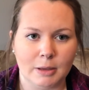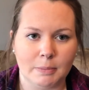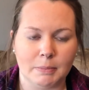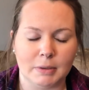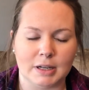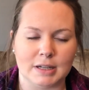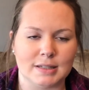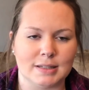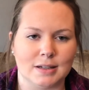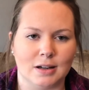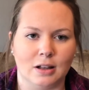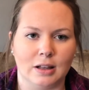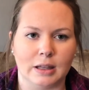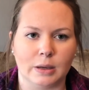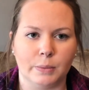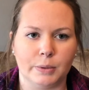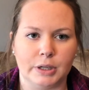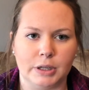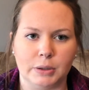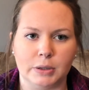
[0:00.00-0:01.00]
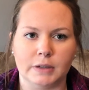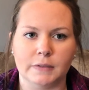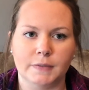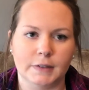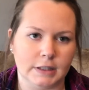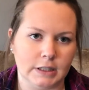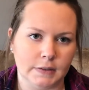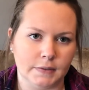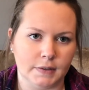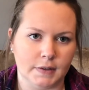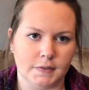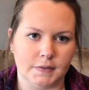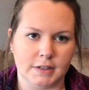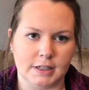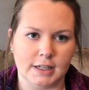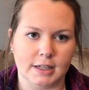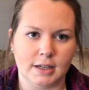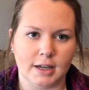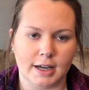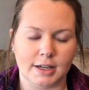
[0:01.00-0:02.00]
but it's not like we do it 50-50.